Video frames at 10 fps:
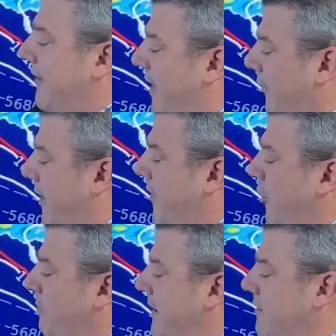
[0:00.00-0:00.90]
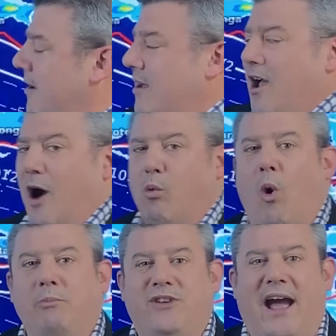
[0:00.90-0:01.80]
Now, that'll be a
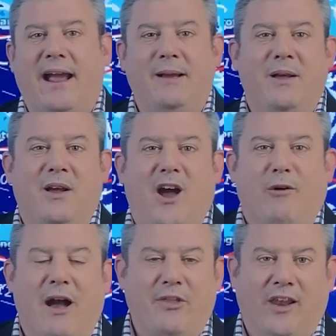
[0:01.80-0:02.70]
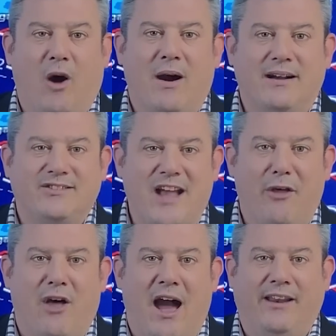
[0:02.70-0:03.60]
warm day around the lower
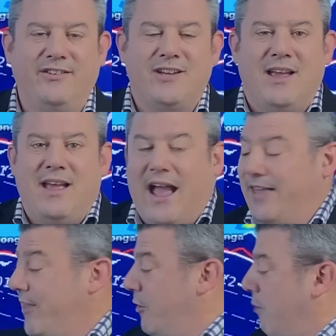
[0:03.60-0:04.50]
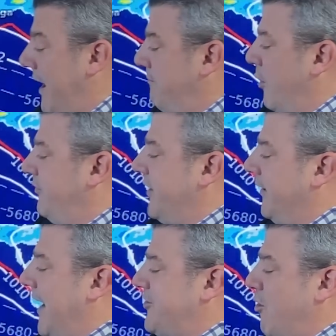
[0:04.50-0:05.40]
South Island, and then the rain moves in
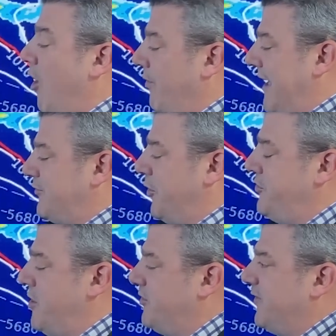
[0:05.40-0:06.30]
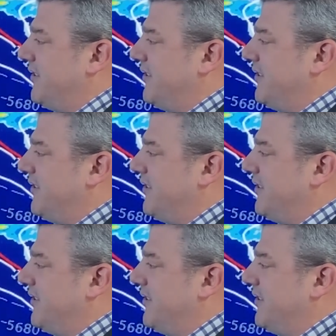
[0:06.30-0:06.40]
later on. That's good news for